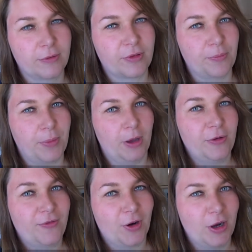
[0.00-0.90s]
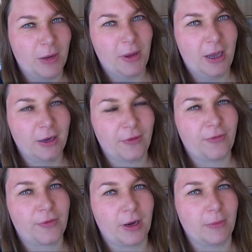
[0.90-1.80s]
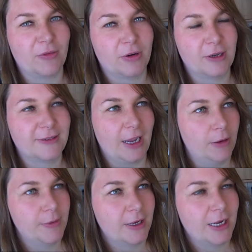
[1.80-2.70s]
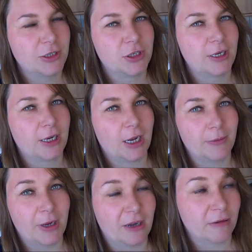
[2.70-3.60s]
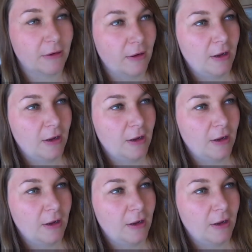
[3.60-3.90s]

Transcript: there was a bird flying about and it freaked me right out, but an engineer came in